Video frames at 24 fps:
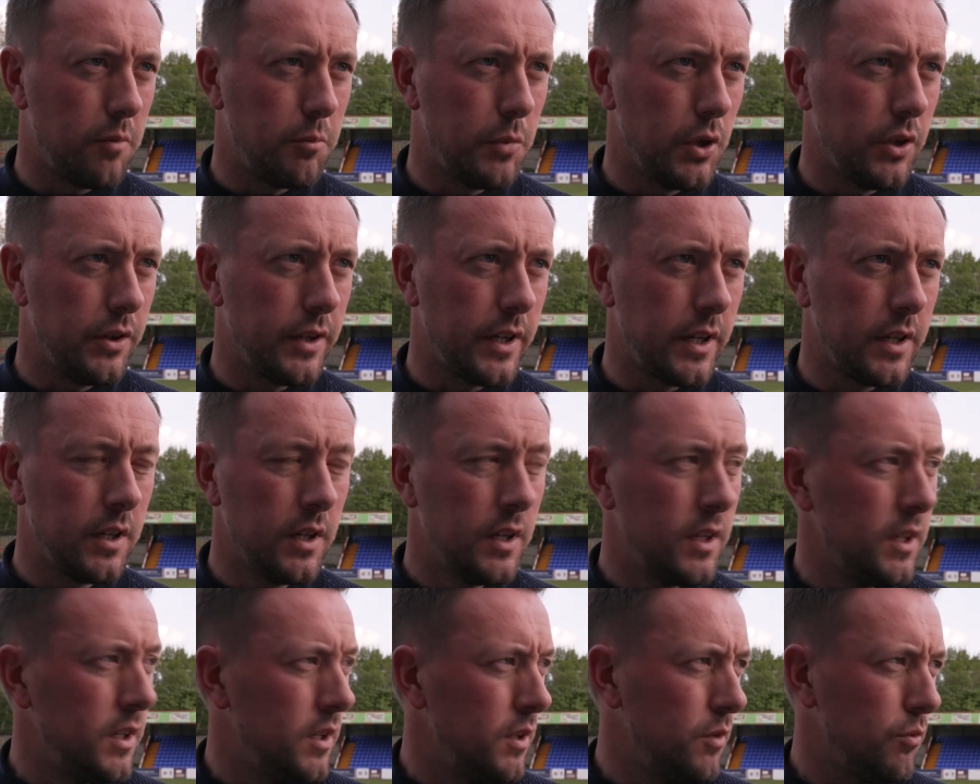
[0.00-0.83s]
on Monday.
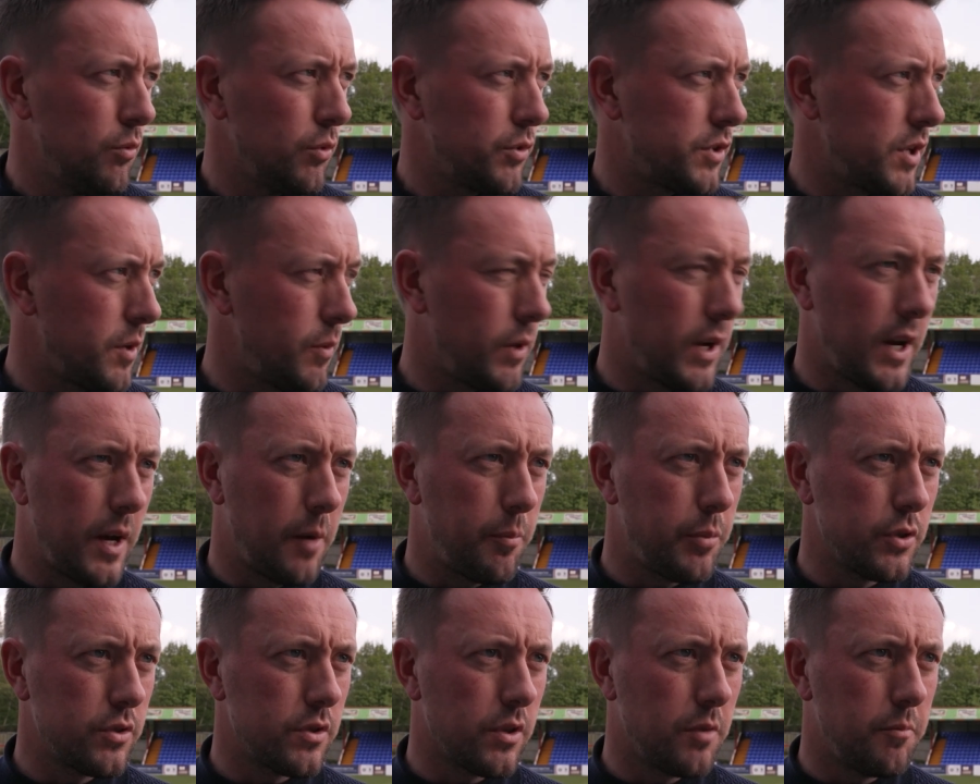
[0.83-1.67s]
We'll see what
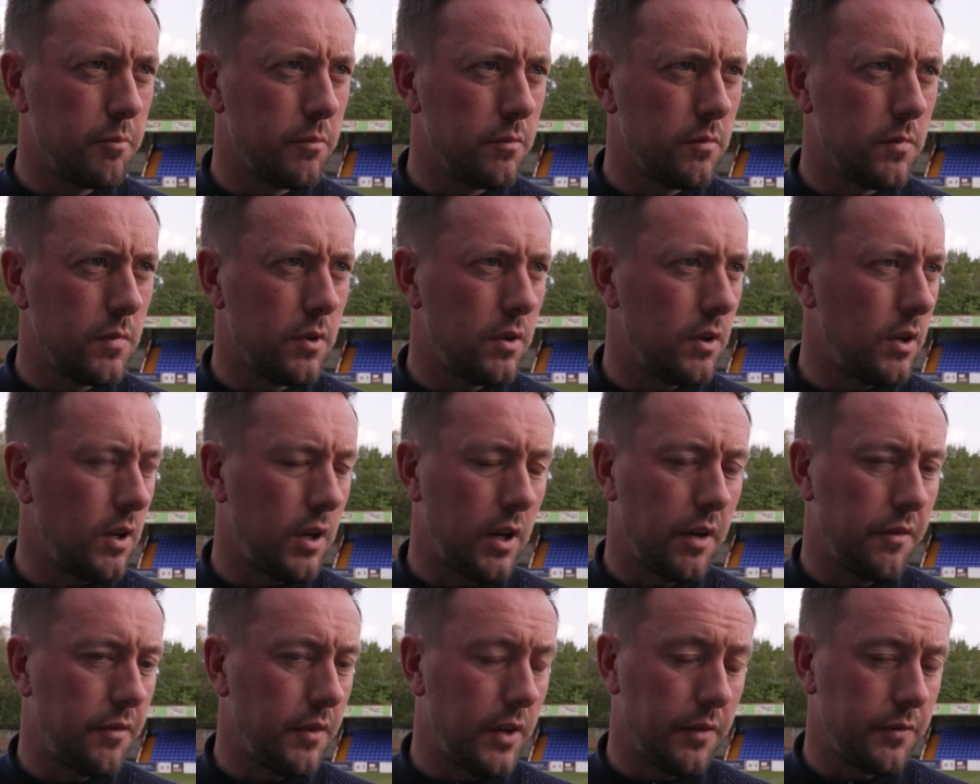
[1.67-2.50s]
happens on
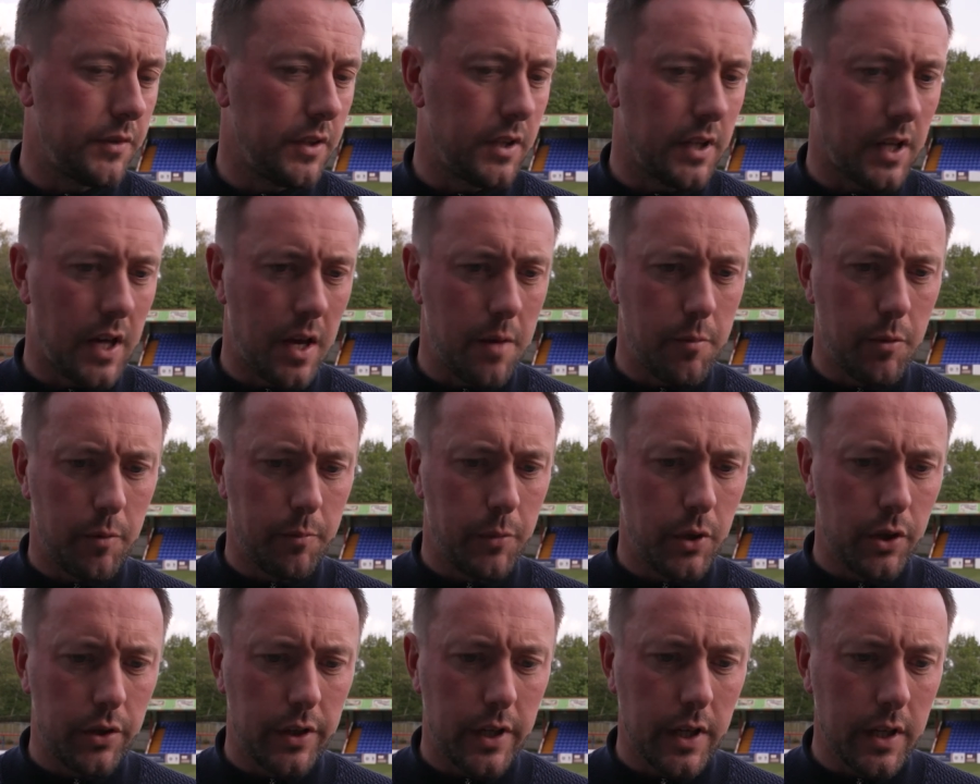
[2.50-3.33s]
uh, after the game on
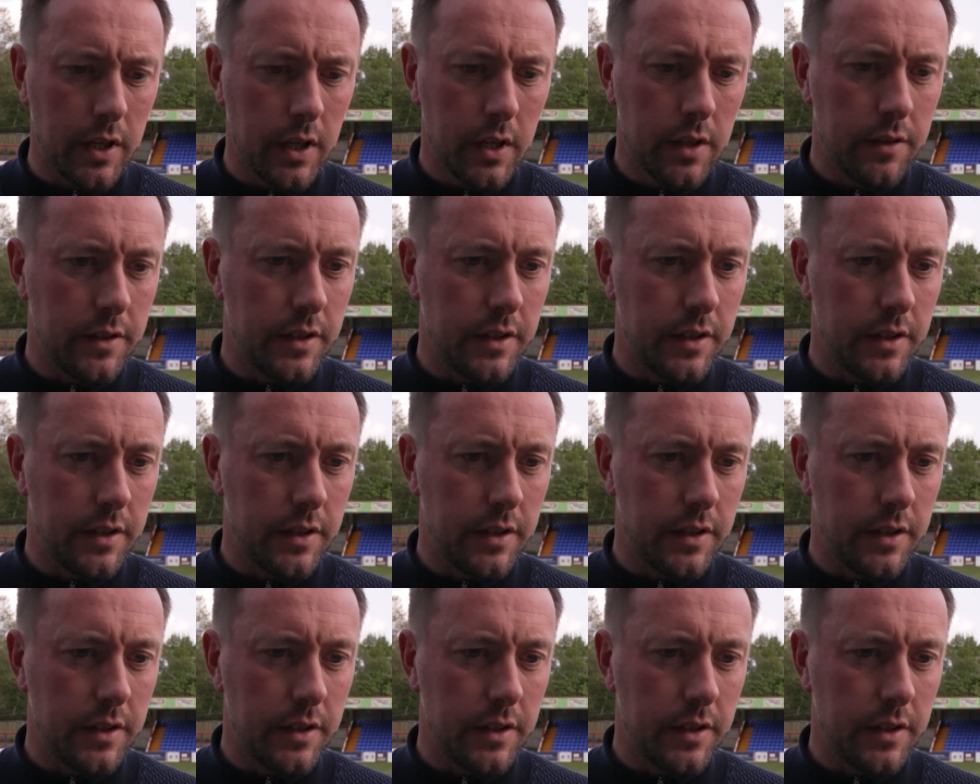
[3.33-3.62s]
Monday.